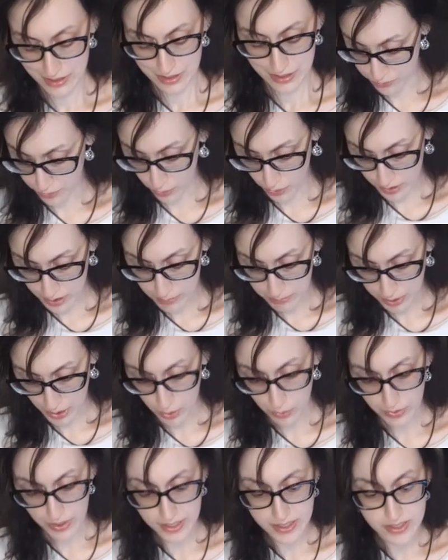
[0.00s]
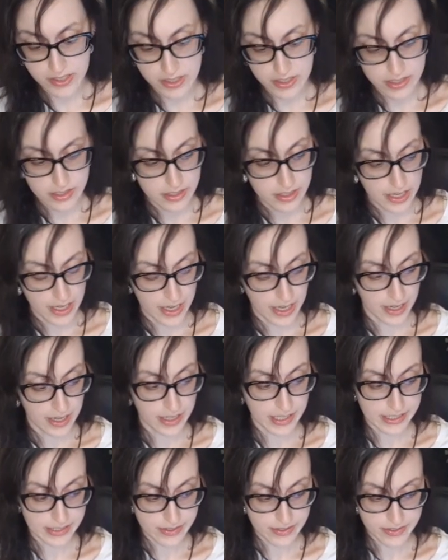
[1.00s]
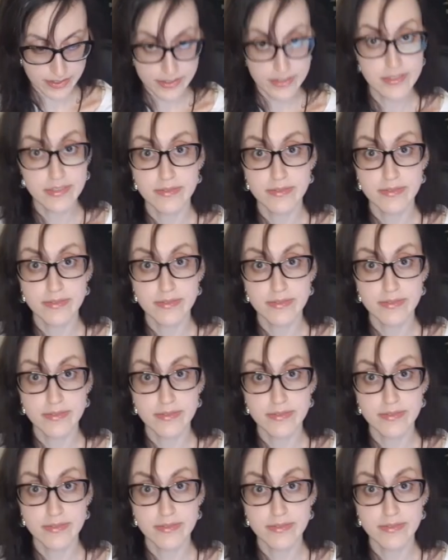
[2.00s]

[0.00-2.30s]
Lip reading: 4 components, and